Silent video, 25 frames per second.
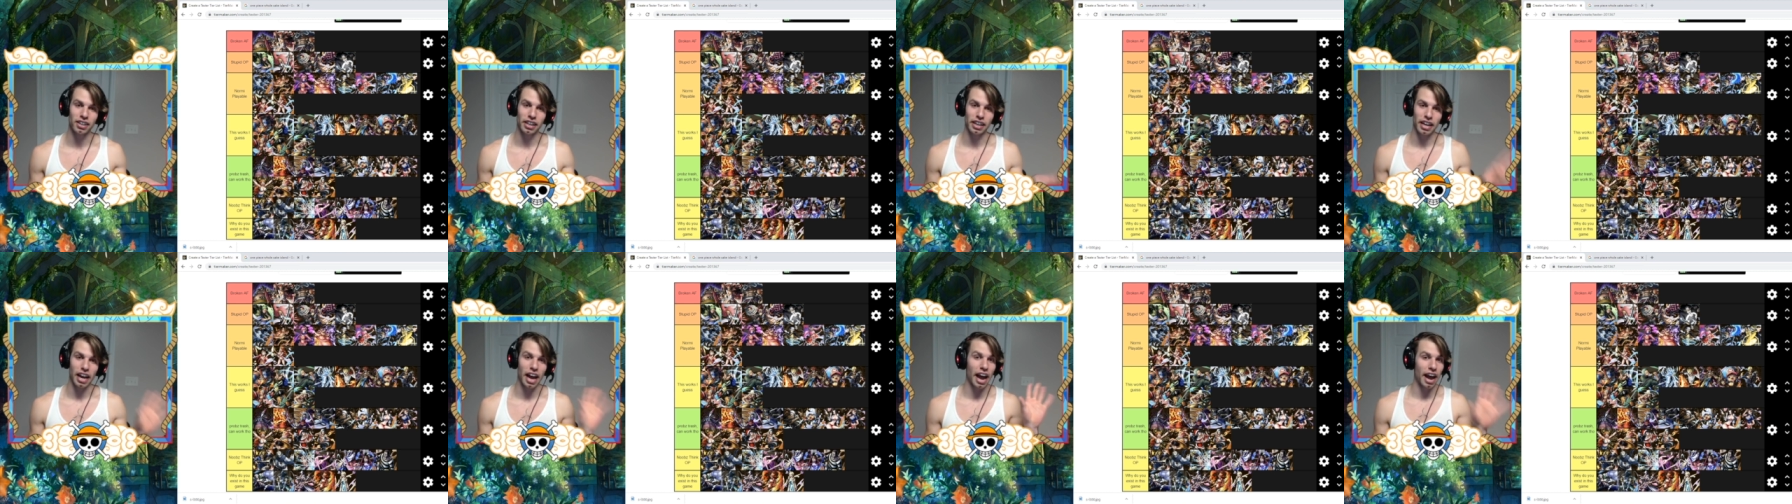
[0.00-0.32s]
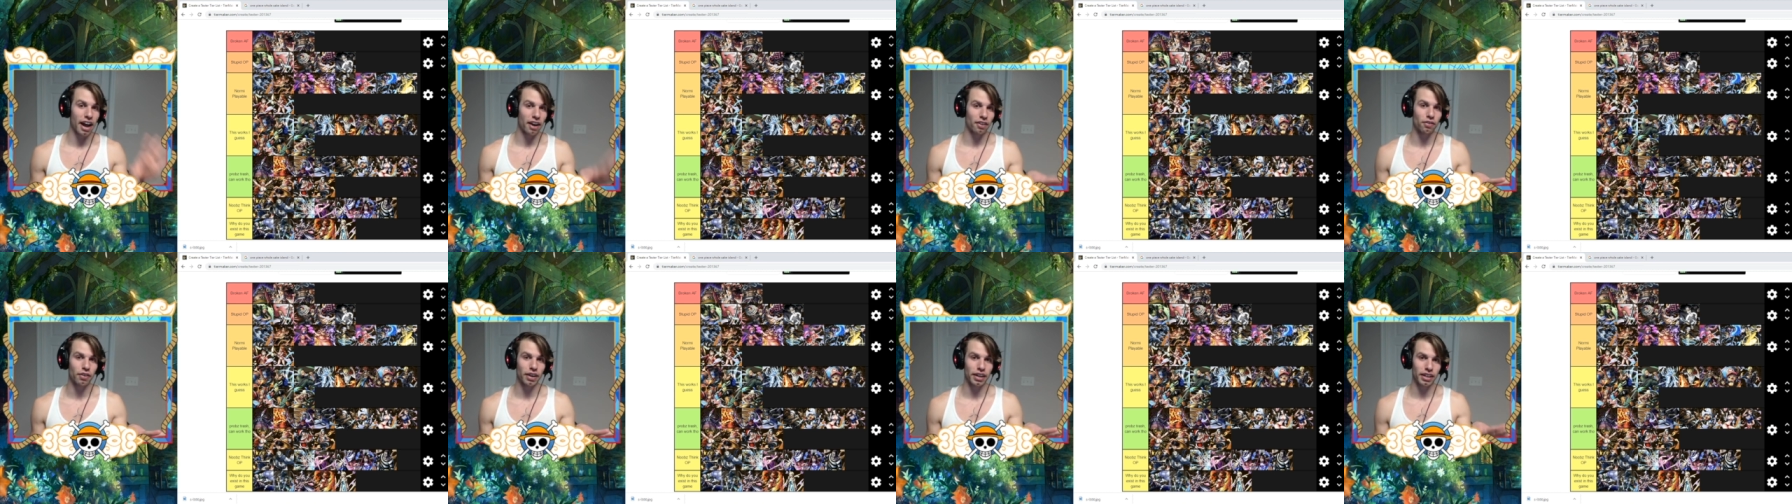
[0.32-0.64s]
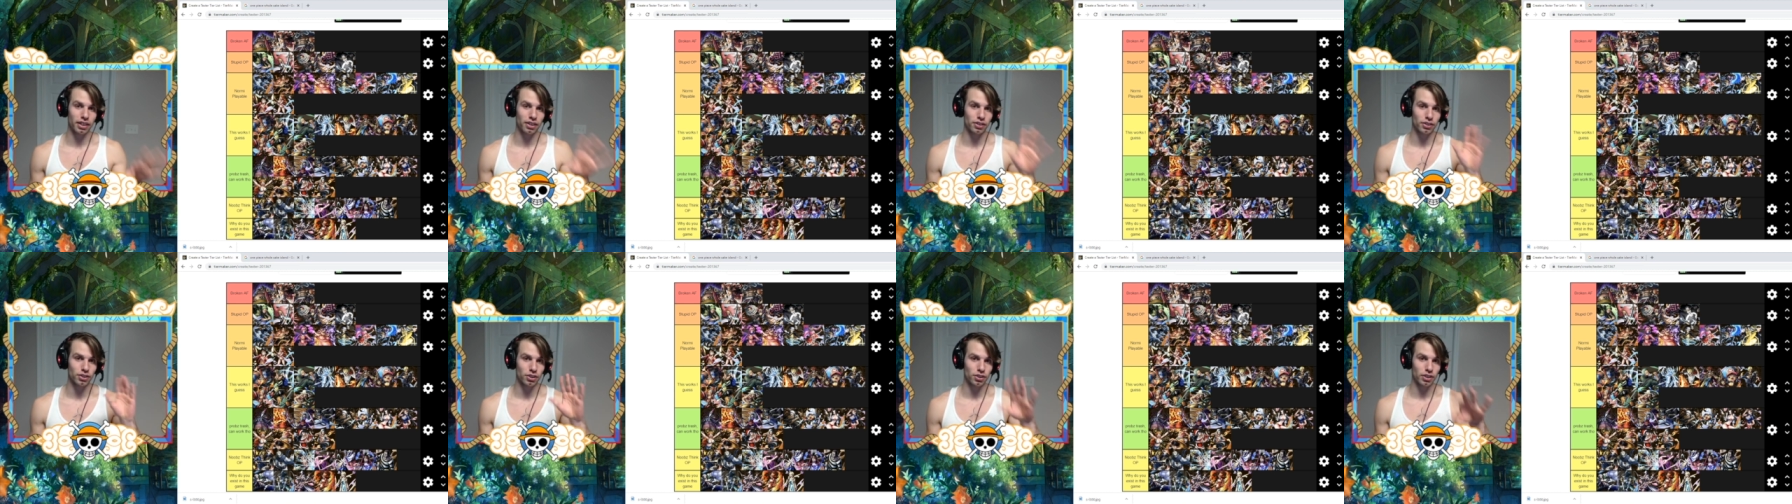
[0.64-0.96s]
like halfway
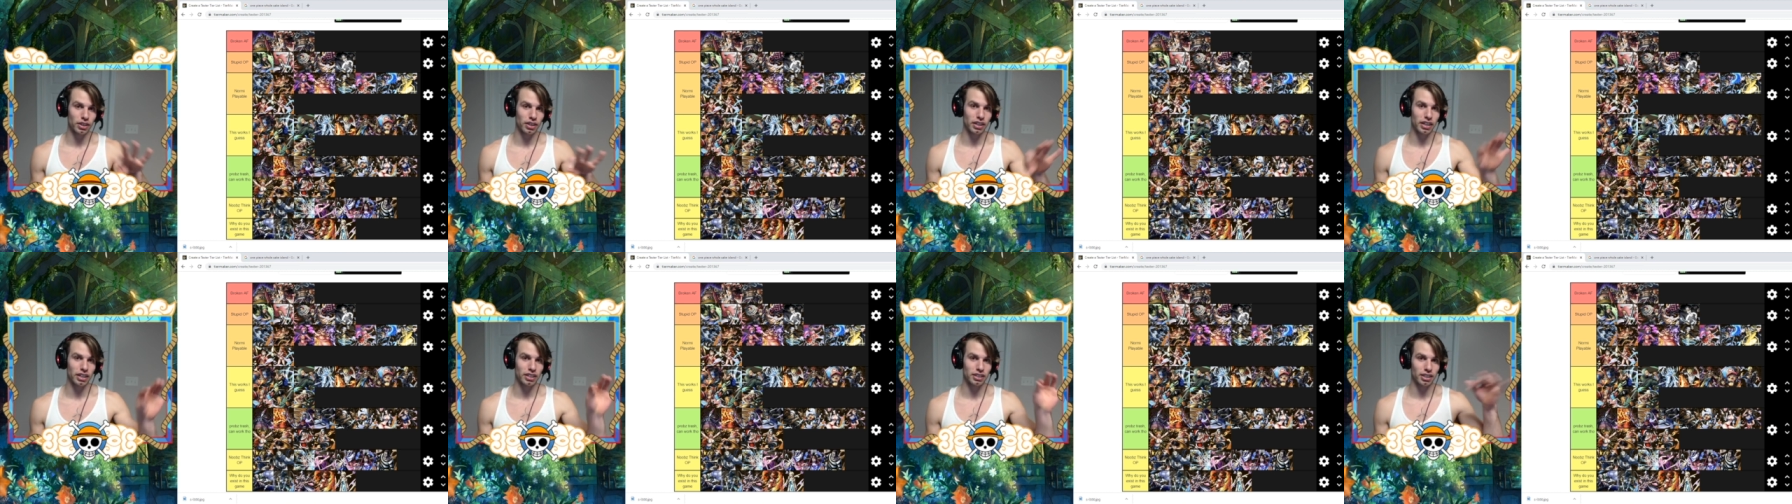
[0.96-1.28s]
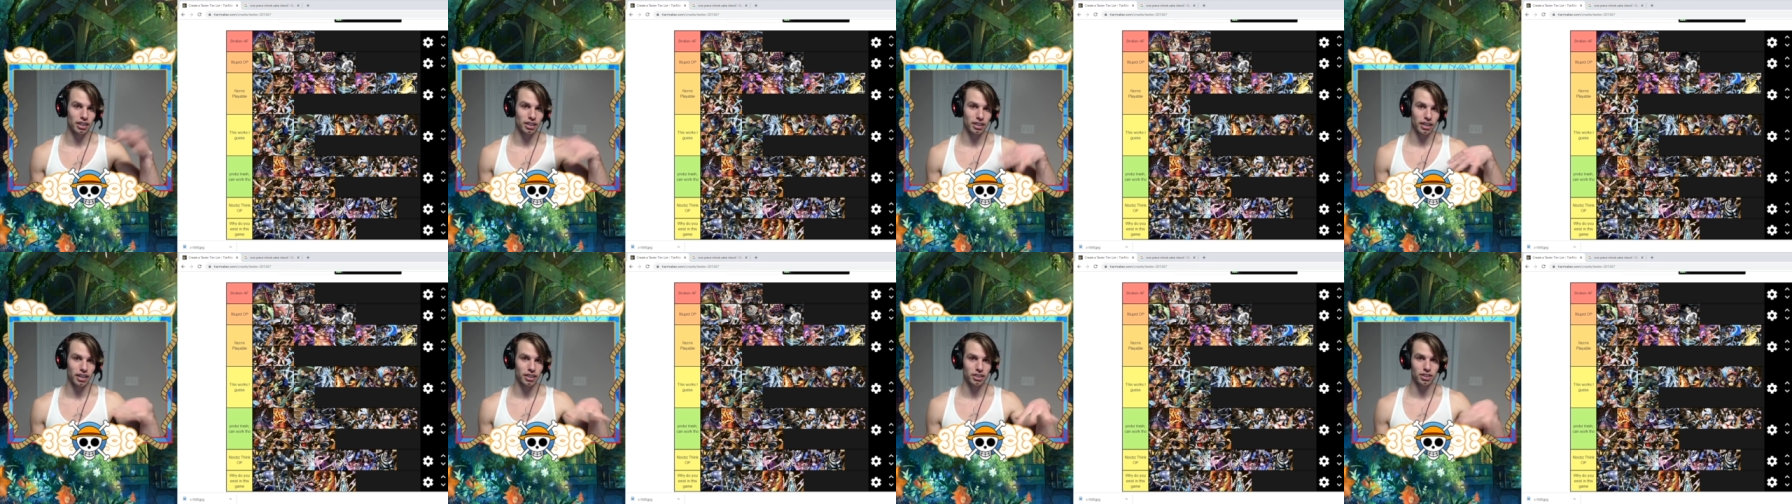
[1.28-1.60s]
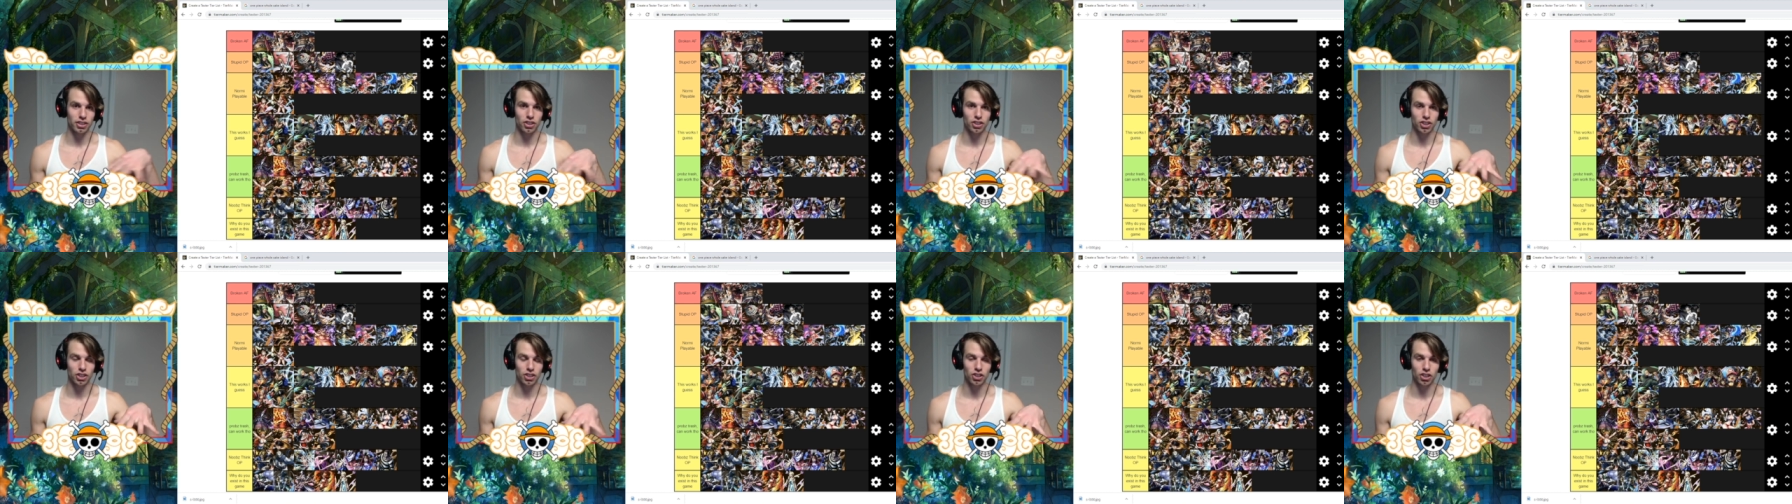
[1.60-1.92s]
through as
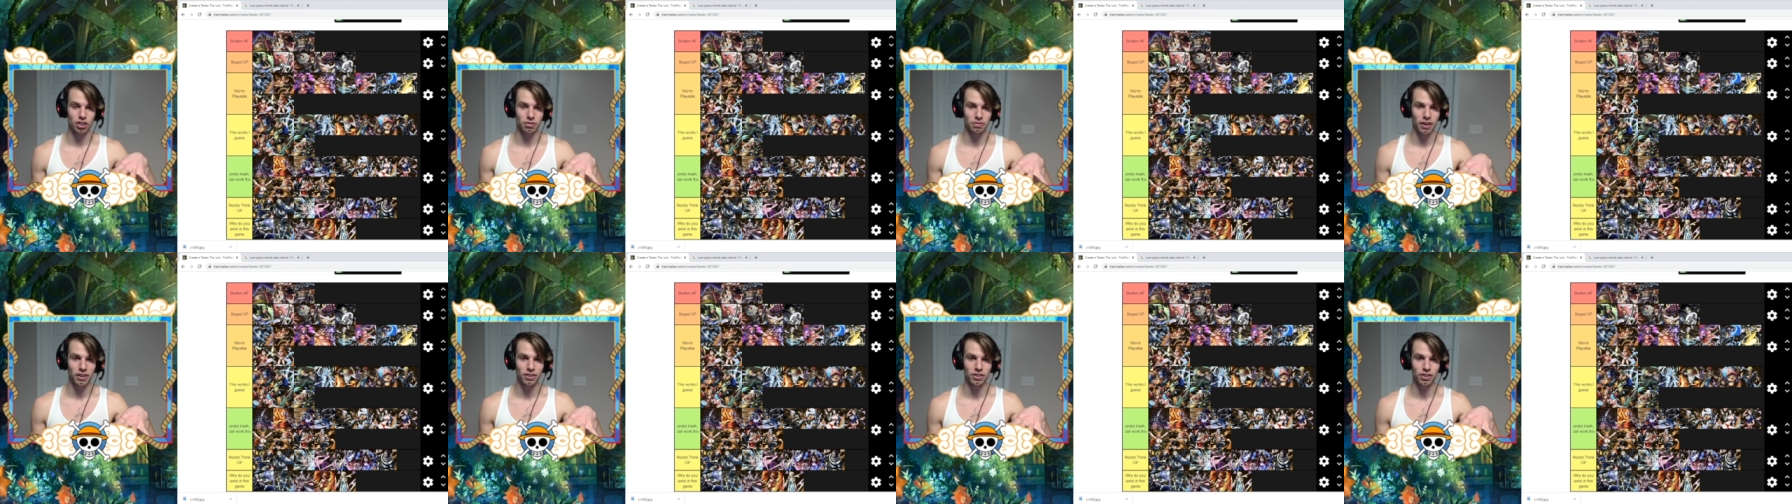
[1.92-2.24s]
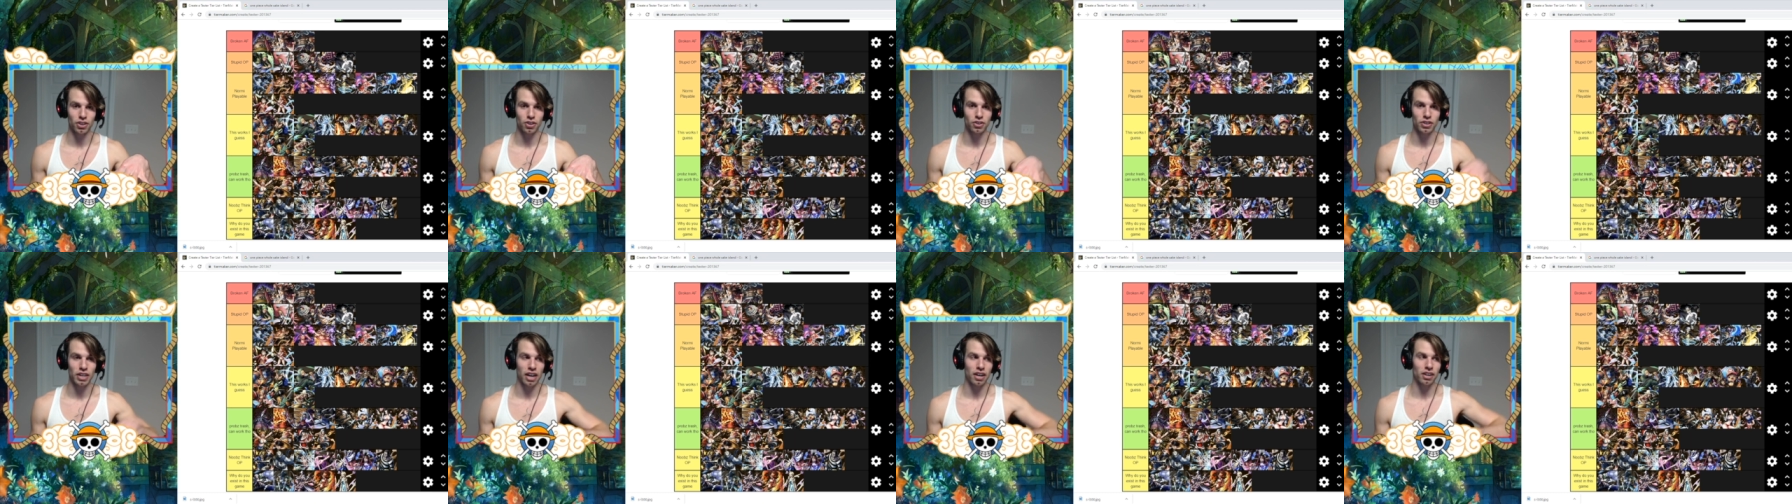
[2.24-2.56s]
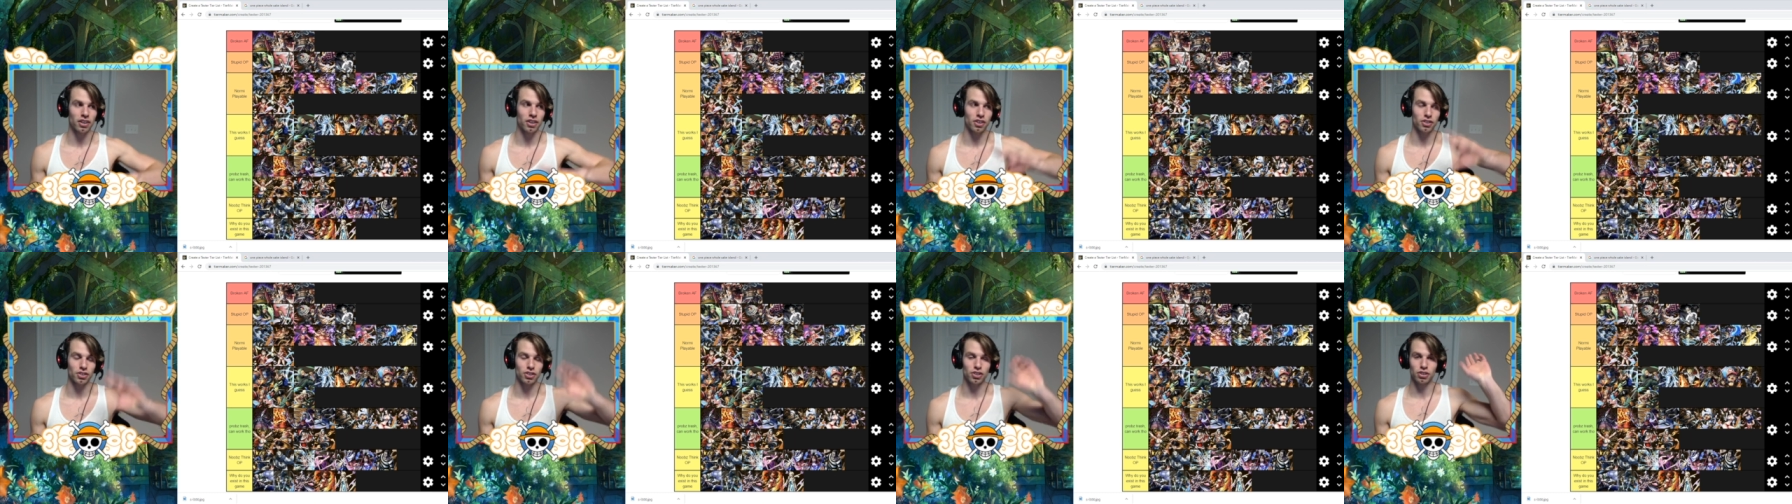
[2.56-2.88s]
the shield's about to go
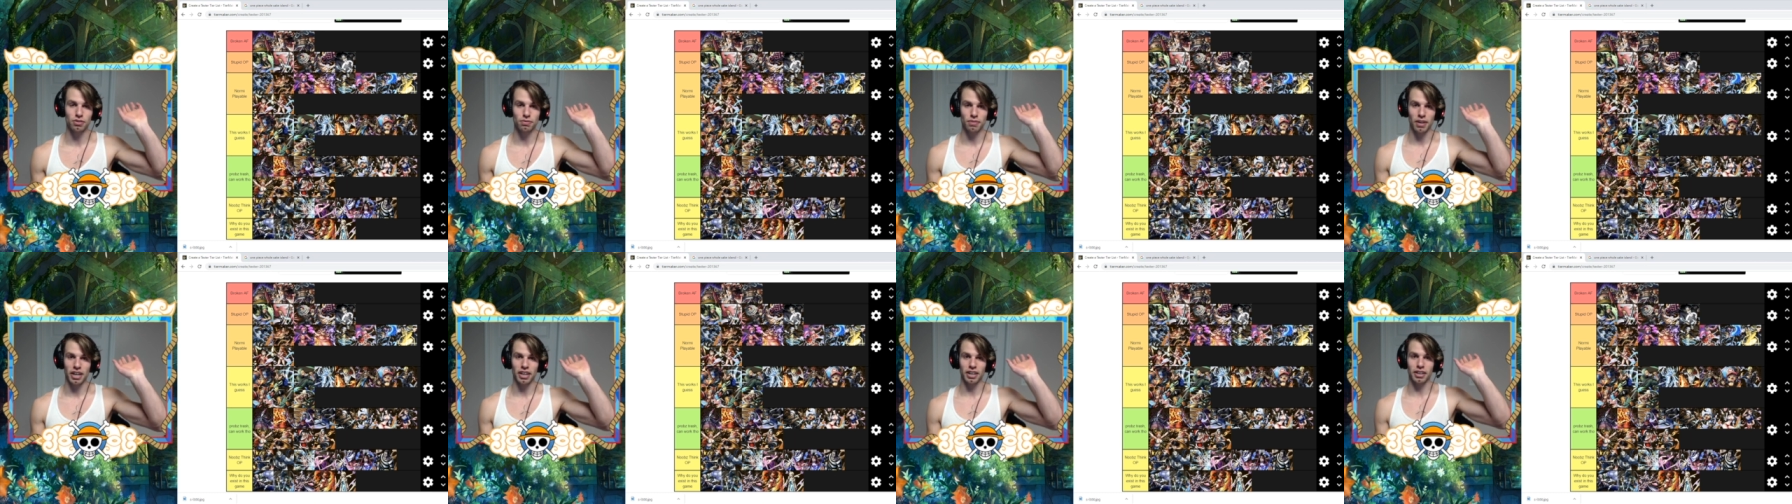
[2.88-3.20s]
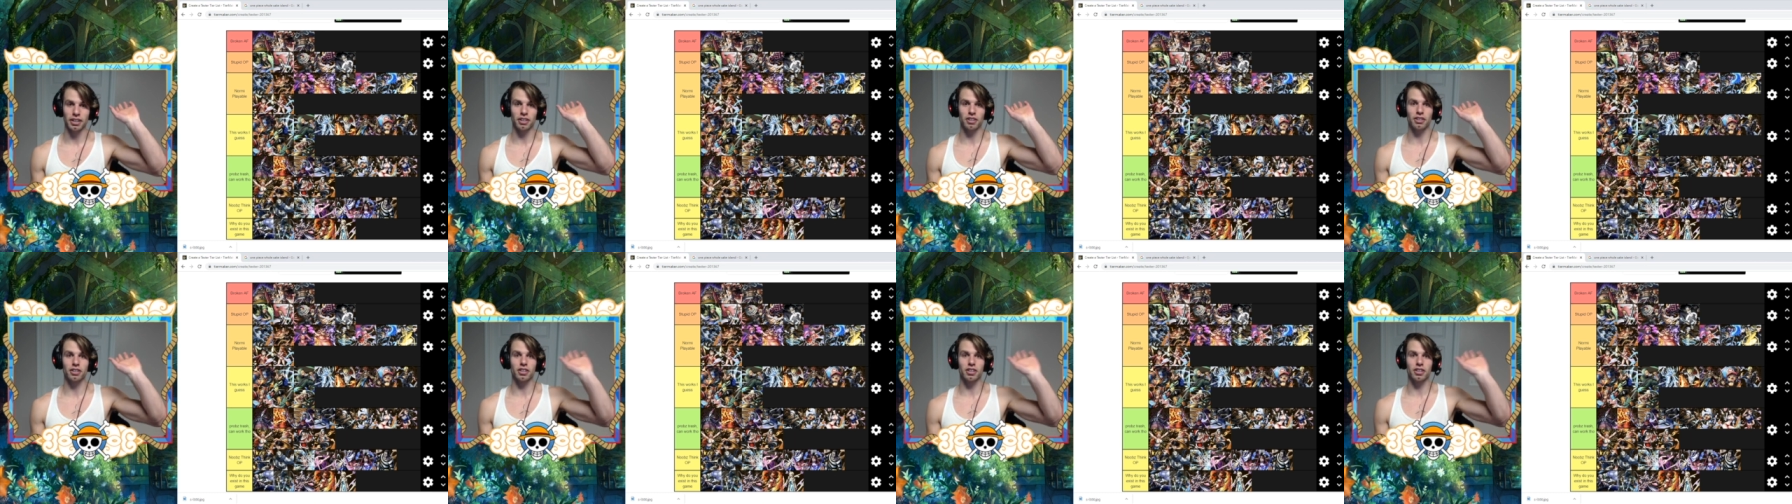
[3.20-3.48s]
down. I'll use my